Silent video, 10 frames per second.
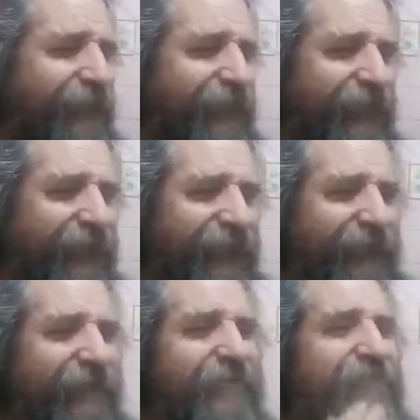uh,
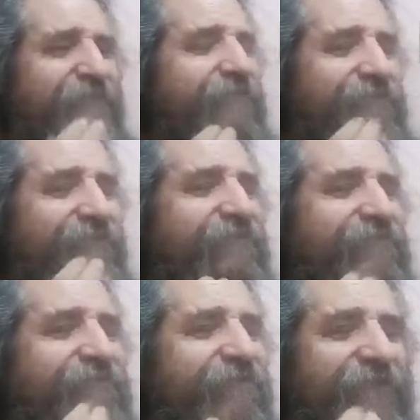
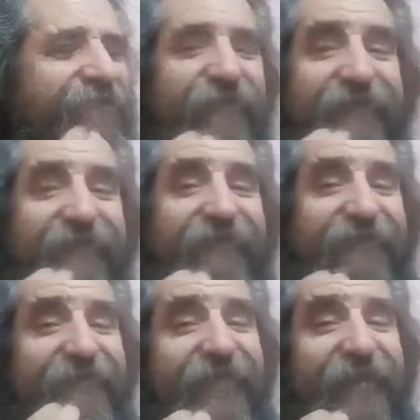good
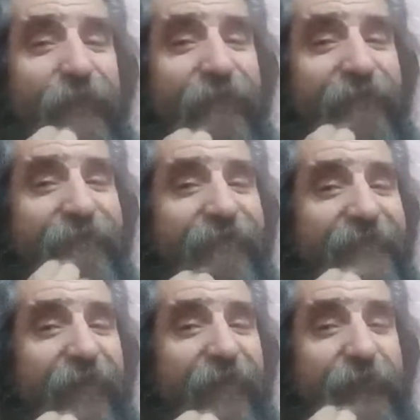times. Good
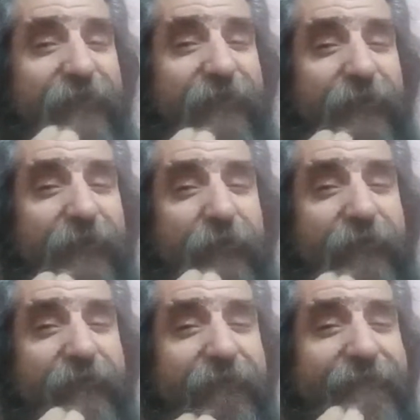times in Tampa Bay.
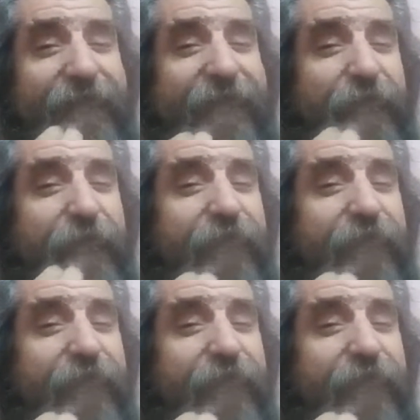Good times.